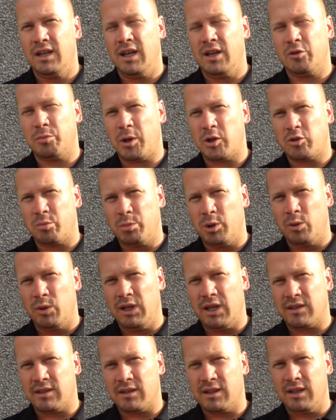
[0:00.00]
Yeah, I spoke to Bluey
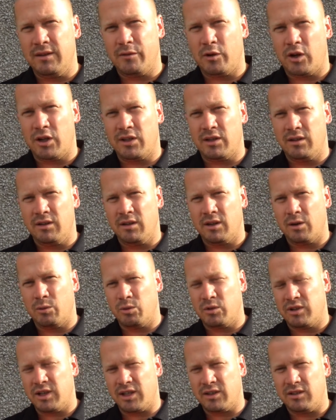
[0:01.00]
yesterday via, we
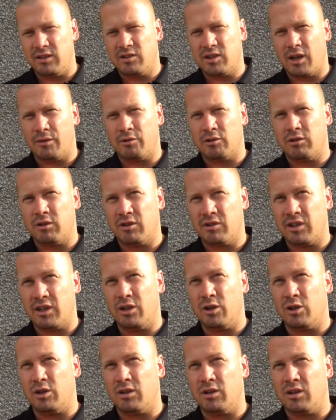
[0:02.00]
was texting each other, and I said,
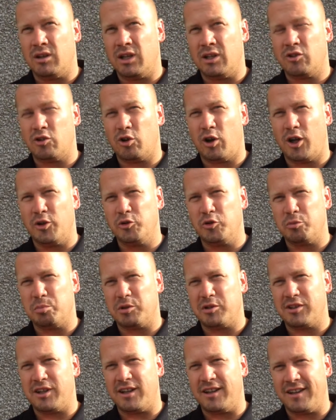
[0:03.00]
look, unless you're
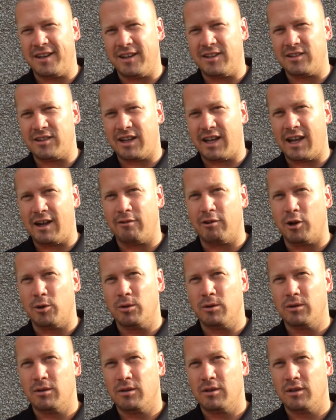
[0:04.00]
100% against the Harrow,
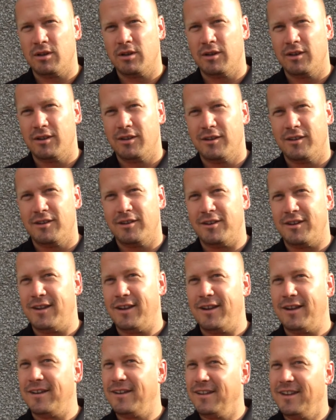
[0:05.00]

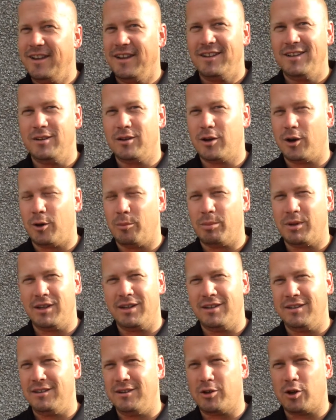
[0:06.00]
you can't
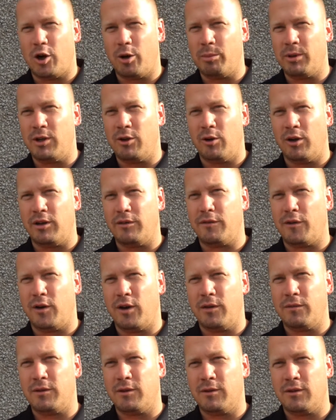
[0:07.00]
be
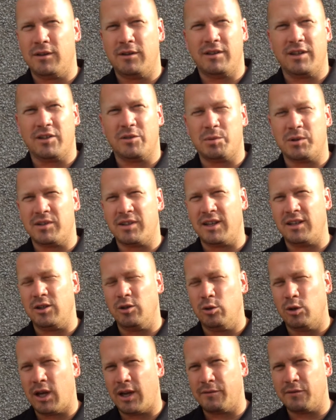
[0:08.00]
95,
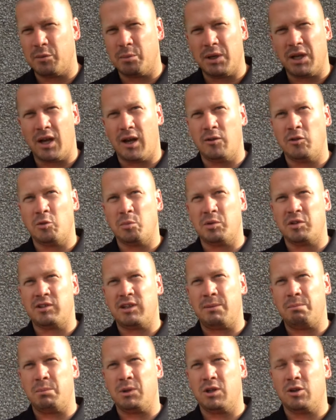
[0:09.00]
96%. You have to be
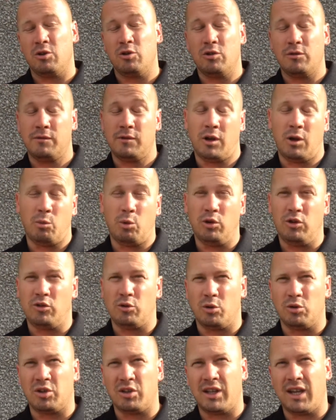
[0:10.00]
100% because of like what you
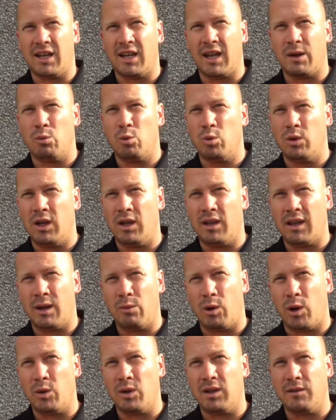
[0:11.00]
saw today. They
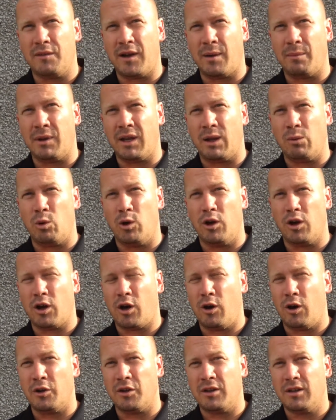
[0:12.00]
won't give up and they work
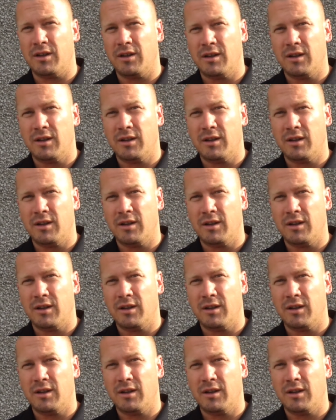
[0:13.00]
hard.